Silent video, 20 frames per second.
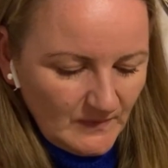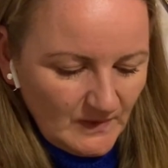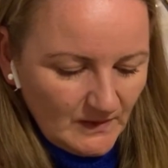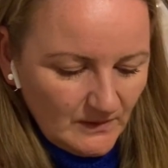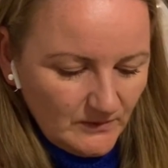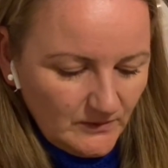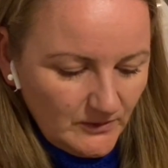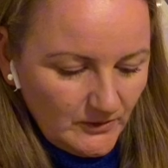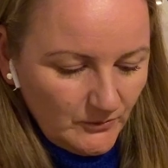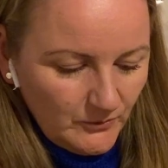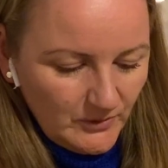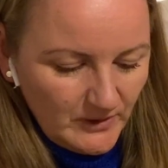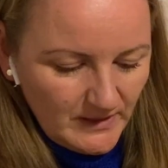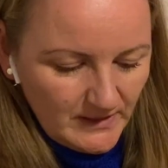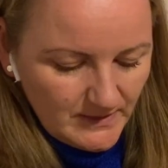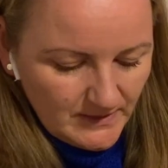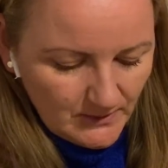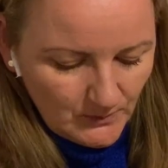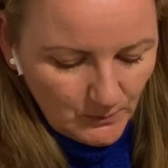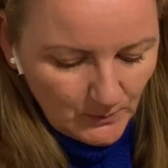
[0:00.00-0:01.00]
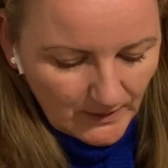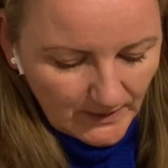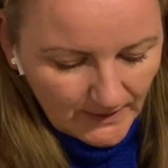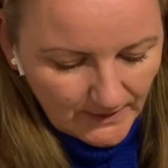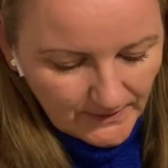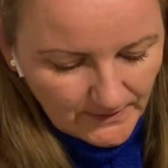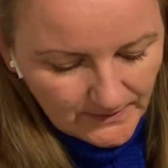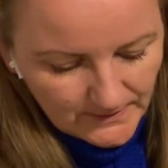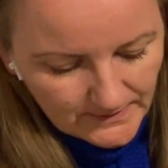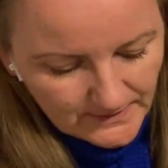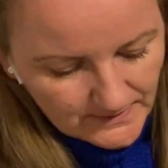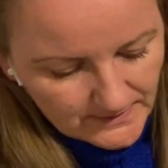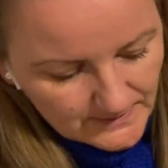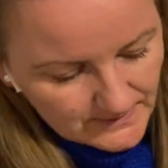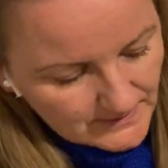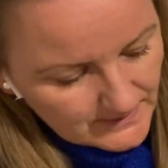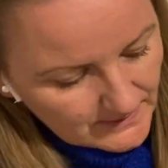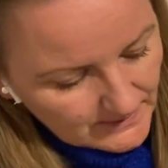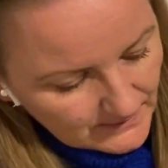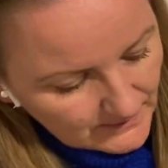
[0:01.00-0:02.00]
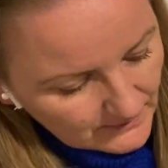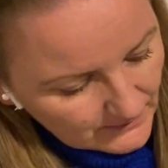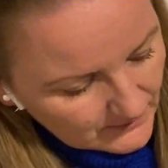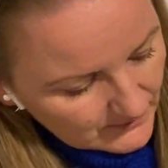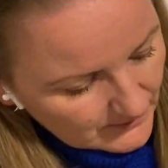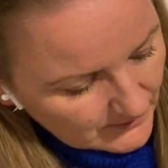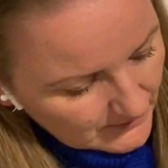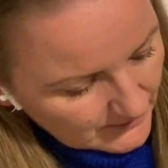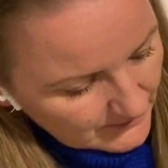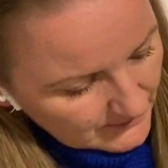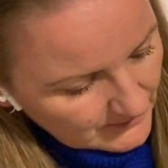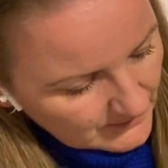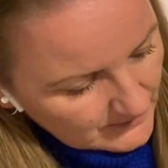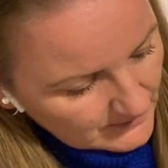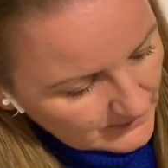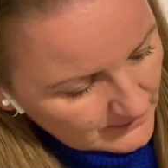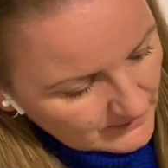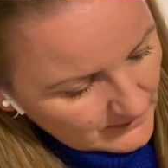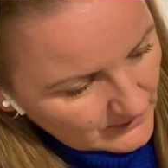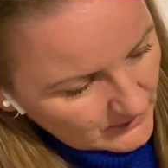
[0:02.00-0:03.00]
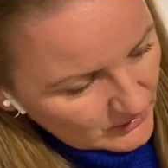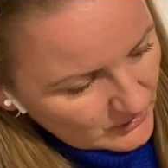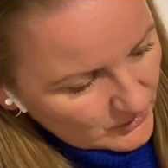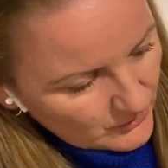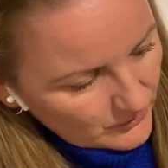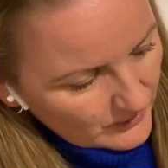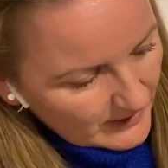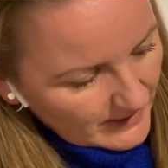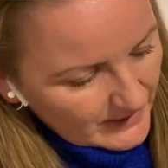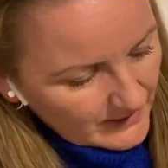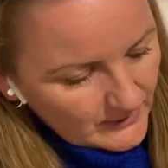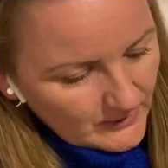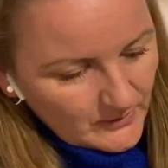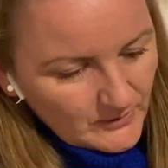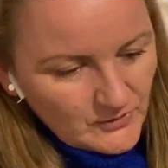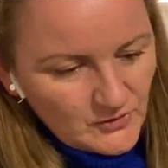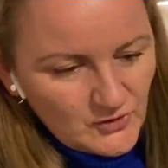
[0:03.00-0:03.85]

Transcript: The reason why it's still on try it on